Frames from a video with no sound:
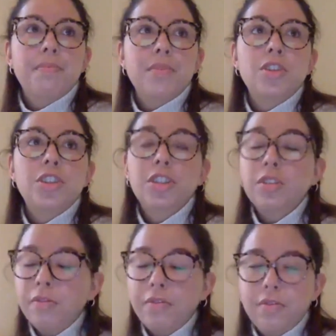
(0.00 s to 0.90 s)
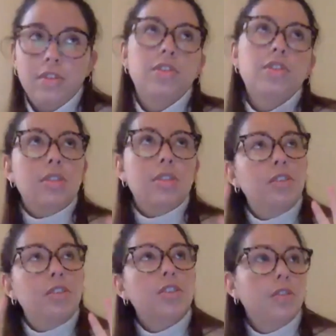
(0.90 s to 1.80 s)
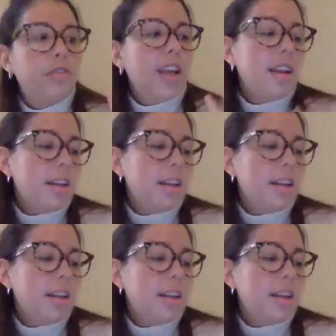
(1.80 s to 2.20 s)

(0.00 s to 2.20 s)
you should fail.